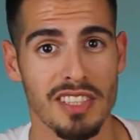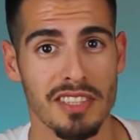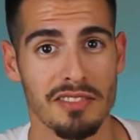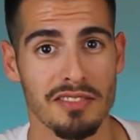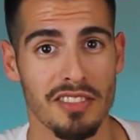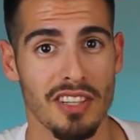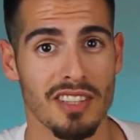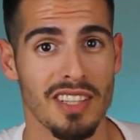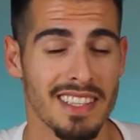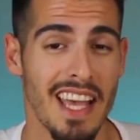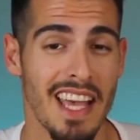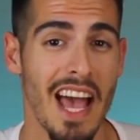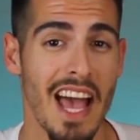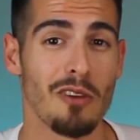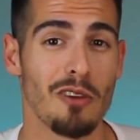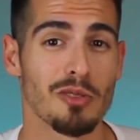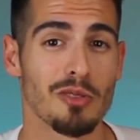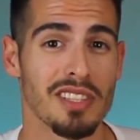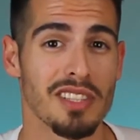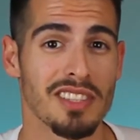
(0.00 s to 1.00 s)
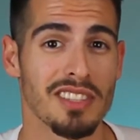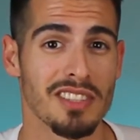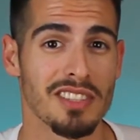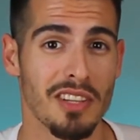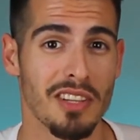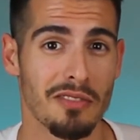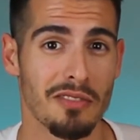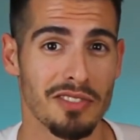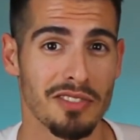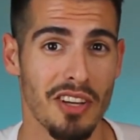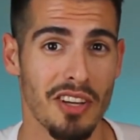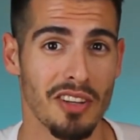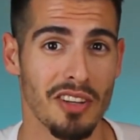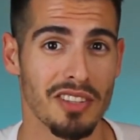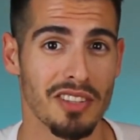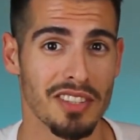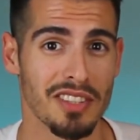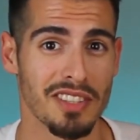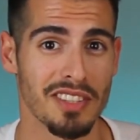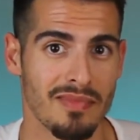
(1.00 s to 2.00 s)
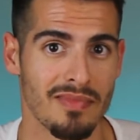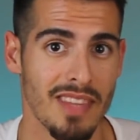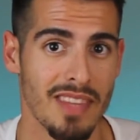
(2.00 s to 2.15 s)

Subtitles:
if not thousands of dollars.